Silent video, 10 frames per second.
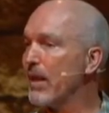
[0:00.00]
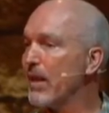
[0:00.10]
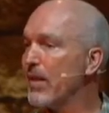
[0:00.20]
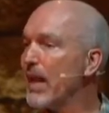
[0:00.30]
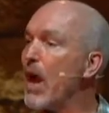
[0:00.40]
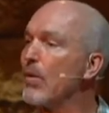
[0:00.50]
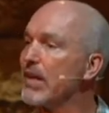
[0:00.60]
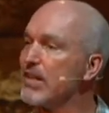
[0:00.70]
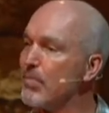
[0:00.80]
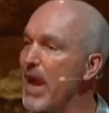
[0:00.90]
that I would
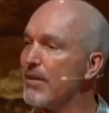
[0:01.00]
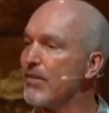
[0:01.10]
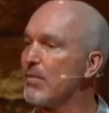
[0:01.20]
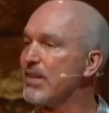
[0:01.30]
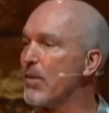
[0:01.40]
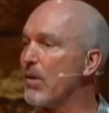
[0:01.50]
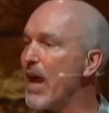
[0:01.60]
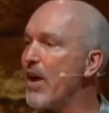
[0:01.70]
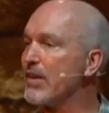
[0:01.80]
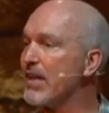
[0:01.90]
expect from someone
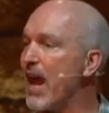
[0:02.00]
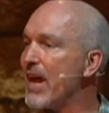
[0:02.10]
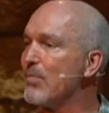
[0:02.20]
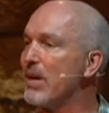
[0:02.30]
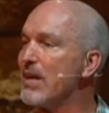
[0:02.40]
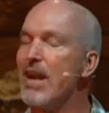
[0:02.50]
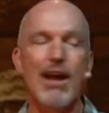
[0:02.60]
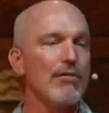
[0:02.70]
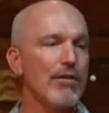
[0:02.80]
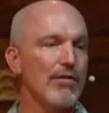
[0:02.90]
outside, but
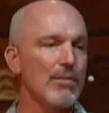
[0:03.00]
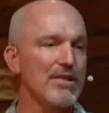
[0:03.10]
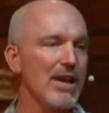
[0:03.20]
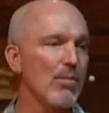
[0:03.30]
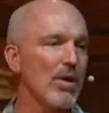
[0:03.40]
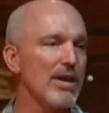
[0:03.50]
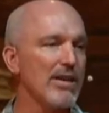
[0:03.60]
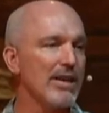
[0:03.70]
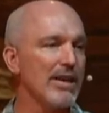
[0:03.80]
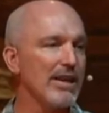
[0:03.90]
never from someone
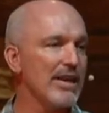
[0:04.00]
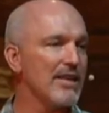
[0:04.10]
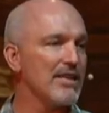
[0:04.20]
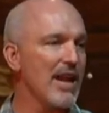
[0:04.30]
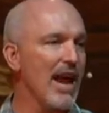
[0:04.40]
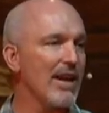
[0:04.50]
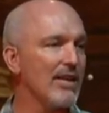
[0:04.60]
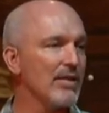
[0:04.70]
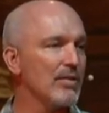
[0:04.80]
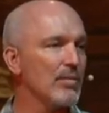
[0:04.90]
inside.
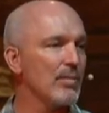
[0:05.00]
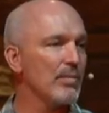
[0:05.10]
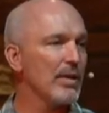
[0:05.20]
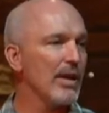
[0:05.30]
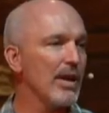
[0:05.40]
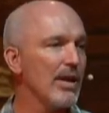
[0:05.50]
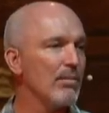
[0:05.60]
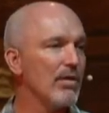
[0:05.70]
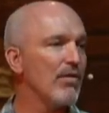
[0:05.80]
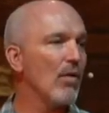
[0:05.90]

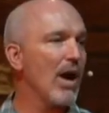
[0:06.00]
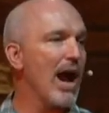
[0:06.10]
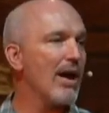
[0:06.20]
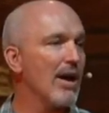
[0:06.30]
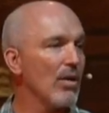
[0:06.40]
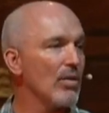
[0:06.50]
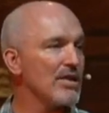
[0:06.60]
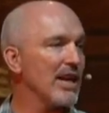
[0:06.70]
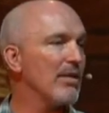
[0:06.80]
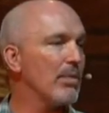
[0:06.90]
Before I was
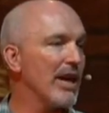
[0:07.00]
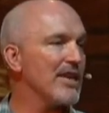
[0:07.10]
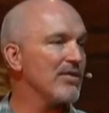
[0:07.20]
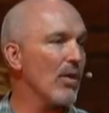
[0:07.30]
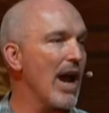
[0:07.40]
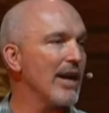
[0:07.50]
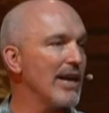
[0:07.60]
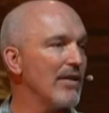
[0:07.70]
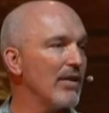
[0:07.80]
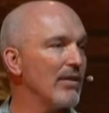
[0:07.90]
in a place where I could
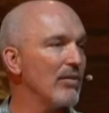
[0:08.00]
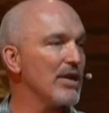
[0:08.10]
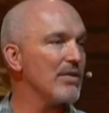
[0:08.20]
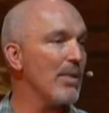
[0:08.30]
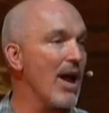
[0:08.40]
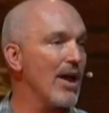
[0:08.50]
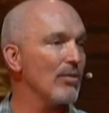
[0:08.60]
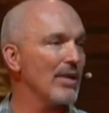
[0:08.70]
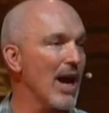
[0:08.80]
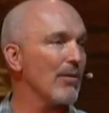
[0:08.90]
even respond
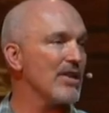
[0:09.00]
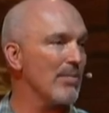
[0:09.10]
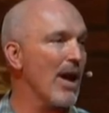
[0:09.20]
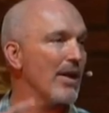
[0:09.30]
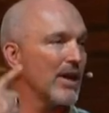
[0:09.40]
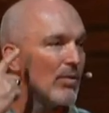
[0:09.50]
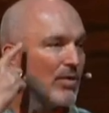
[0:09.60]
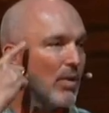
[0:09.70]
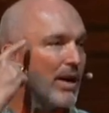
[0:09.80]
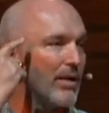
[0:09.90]
without responding with
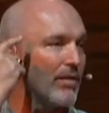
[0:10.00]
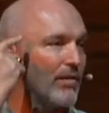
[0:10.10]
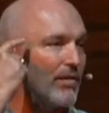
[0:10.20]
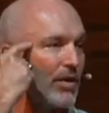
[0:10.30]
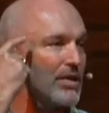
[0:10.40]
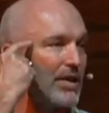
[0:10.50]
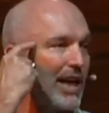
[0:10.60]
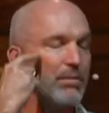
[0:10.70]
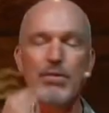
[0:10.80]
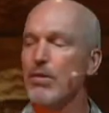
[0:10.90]
what first
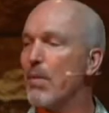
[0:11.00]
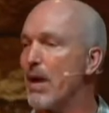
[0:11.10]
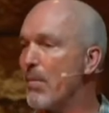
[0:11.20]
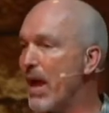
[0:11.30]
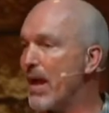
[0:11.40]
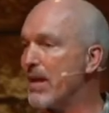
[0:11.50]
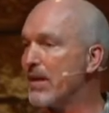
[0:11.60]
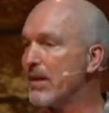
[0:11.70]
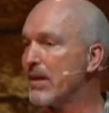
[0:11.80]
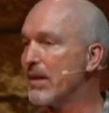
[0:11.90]
came through my
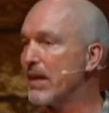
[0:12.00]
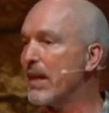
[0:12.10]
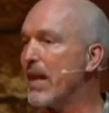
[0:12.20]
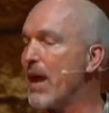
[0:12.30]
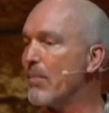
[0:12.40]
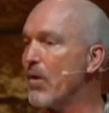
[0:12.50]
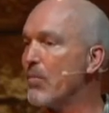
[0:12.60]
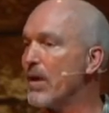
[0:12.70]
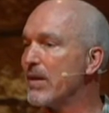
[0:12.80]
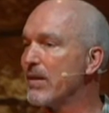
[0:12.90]
mind in that moment.